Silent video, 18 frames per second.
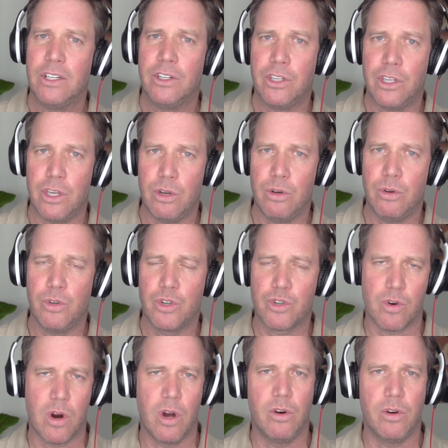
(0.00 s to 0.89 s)
you
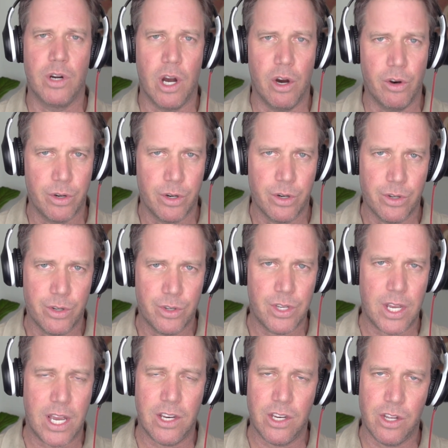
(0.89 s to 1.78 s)
drone
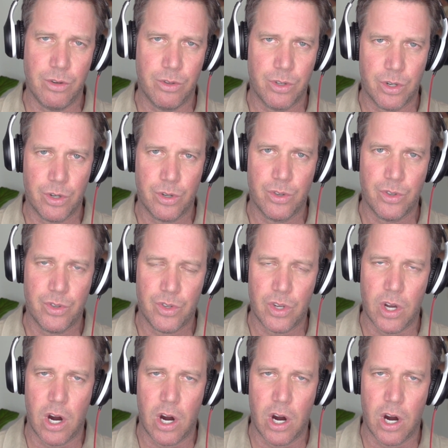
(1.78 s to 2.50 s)
owners and users